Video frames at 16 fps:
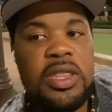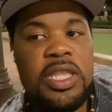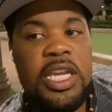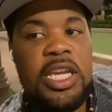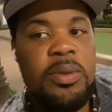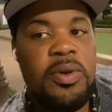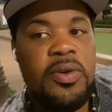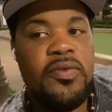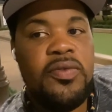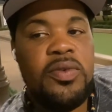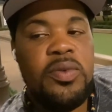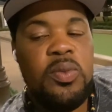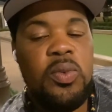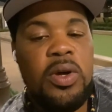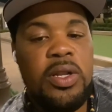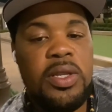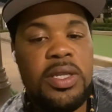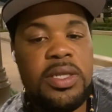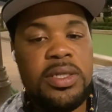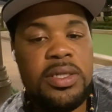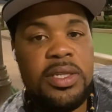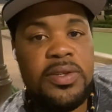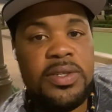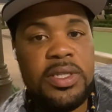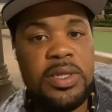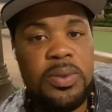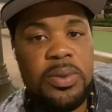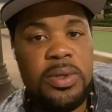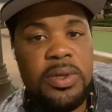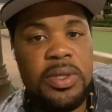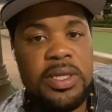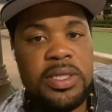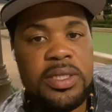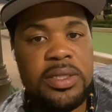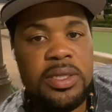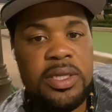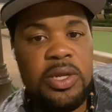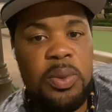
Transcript: theme of Walt Disney World is